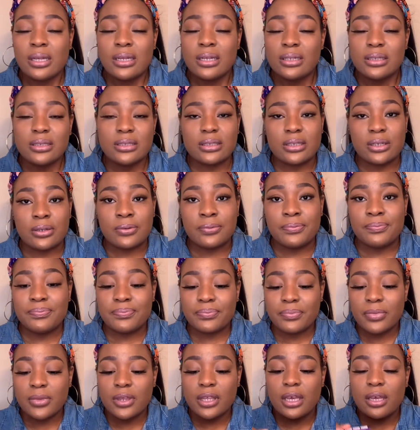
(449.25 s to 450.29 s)

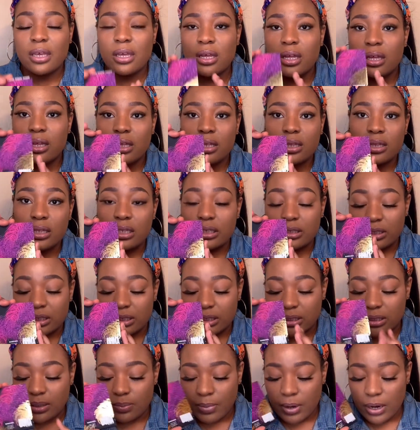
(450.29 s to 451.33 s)
So this is
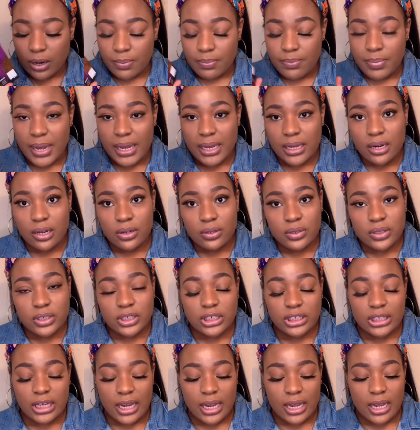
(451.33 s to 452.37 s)
the Barbados
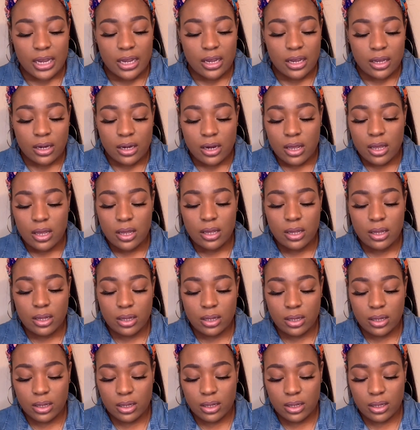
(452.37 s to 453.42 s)
shade
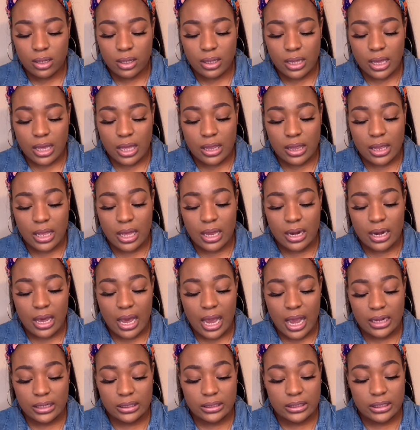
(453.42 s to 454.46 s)
and then
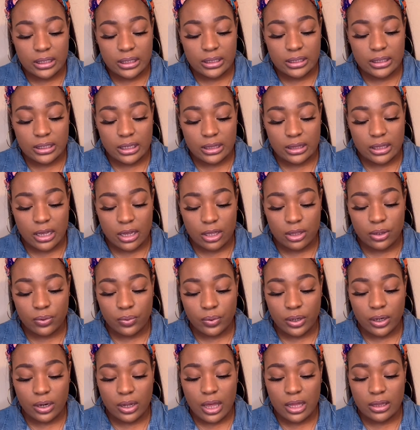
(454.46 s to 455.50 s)
I did get the other
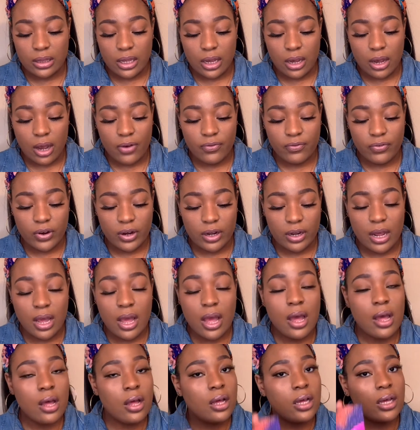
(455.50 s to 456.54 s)
one that they offered
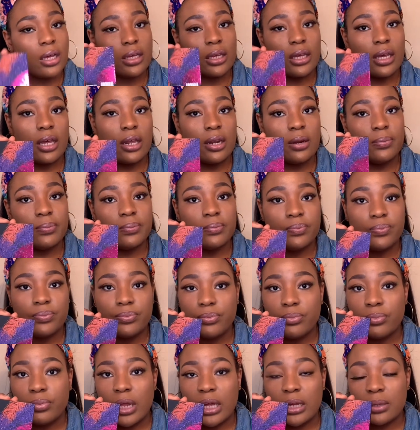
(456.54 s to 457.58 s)
again
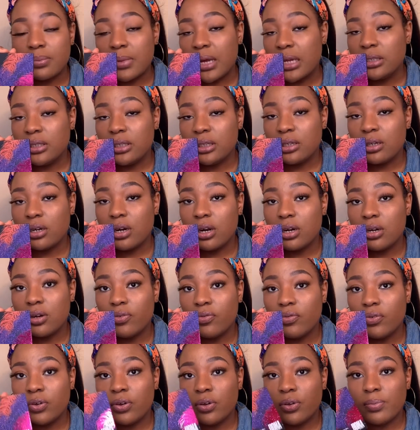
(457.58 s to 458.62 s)
Black Magic
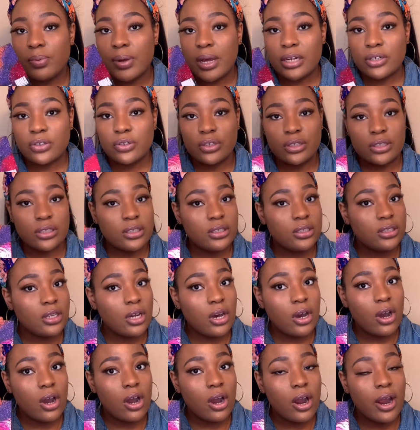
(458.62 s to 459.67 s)
Carnival Patrick
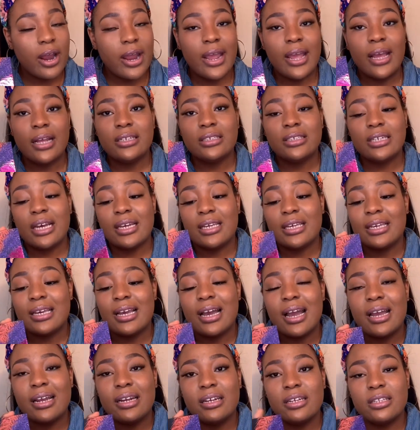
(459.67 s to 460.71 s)
Starr and Jackie
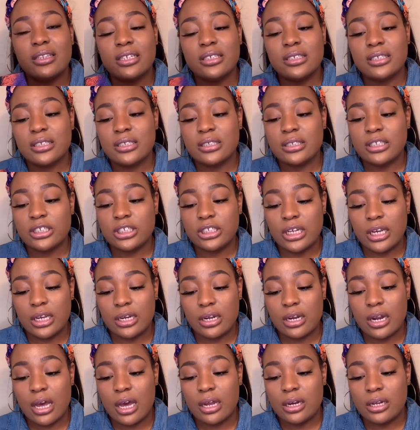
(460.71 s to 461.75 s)
Aina this is the shade
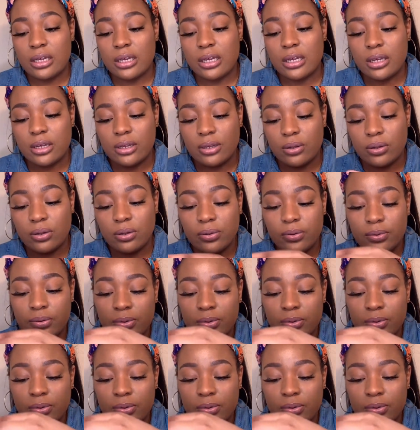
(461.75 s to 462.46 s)
Notting Hill